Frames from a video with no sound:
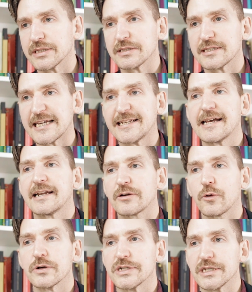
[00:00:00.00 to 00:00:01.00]
it's satanic
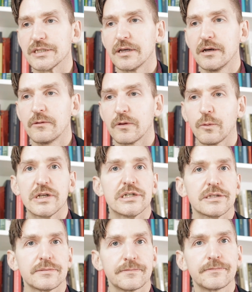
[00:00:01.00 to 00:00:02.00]
orgies with
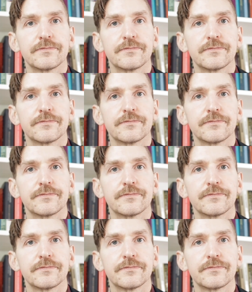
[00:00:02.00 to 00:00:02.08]
witches.